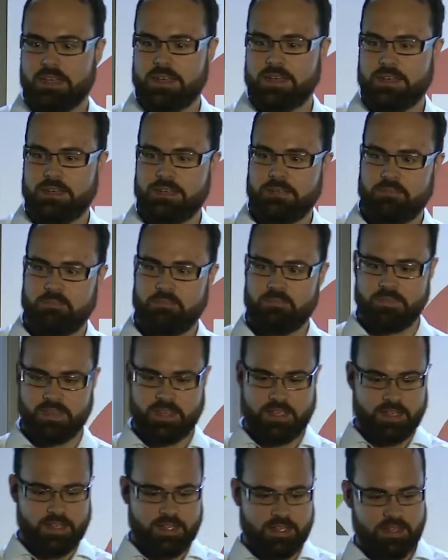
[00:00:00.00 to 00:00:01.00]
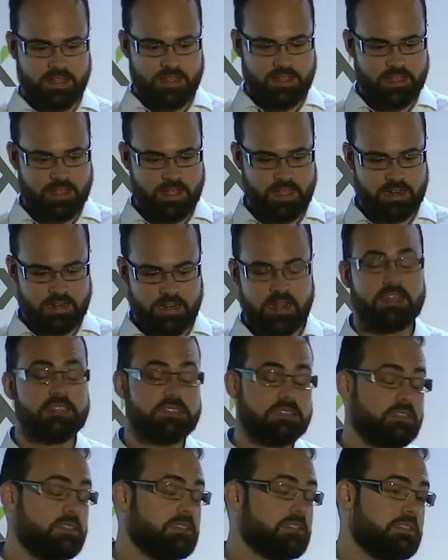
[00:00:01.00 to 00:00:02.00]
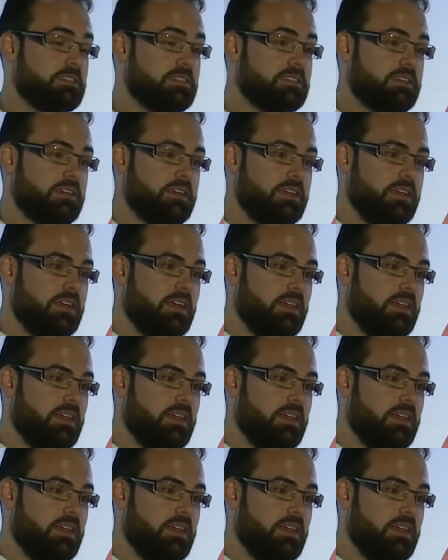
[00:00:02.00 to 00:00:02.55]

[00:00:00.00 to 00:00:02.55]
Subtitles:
And in essence,